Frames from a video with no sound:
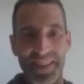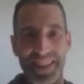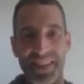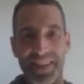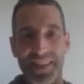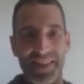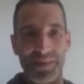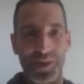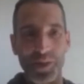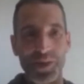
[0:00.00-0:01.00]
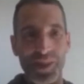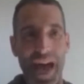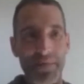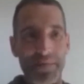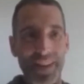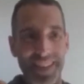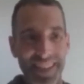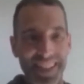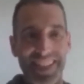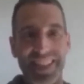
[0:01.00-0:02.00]
I mean, there's some truth to that, but,
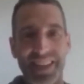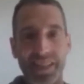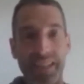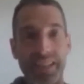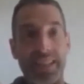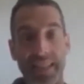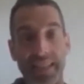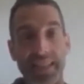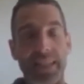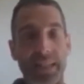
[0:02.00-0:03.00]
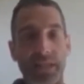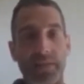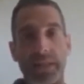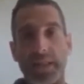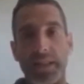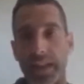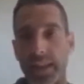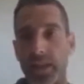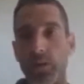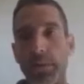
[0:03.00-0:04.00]
let's get these things fixed. And I
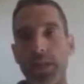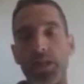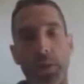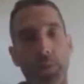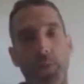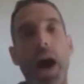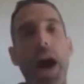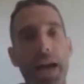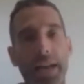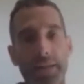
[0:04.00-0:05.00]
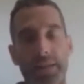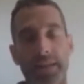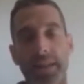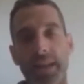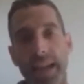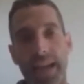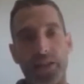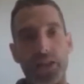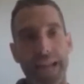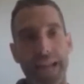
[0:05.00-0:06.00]
think you'd be surprised
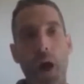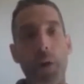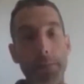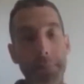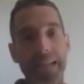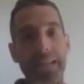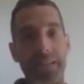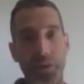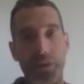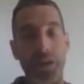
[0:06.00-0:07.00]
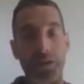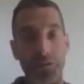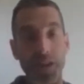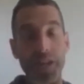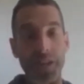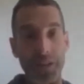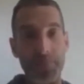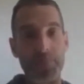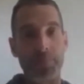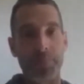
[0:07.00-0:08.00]
at just how amazing you can
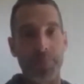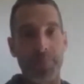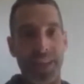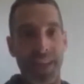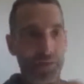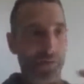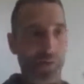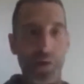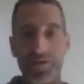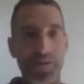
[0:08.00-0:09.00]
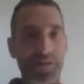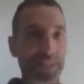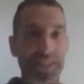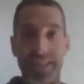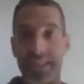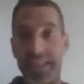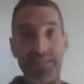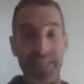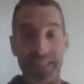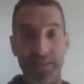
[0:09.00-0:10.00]
feel at 40, 50, 60,
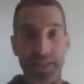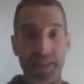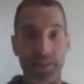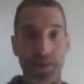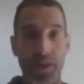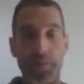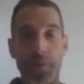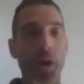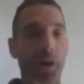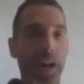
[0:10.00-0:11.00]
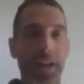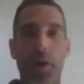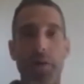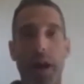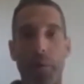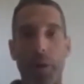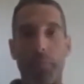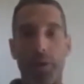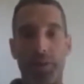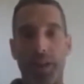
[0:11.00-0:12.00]
even 70 years old. I mean, we all kind of know that one
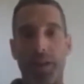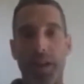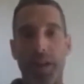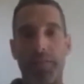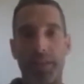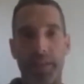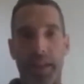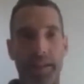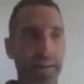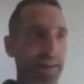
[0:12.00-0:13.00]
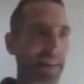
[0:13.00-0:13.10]
person in our life that's like,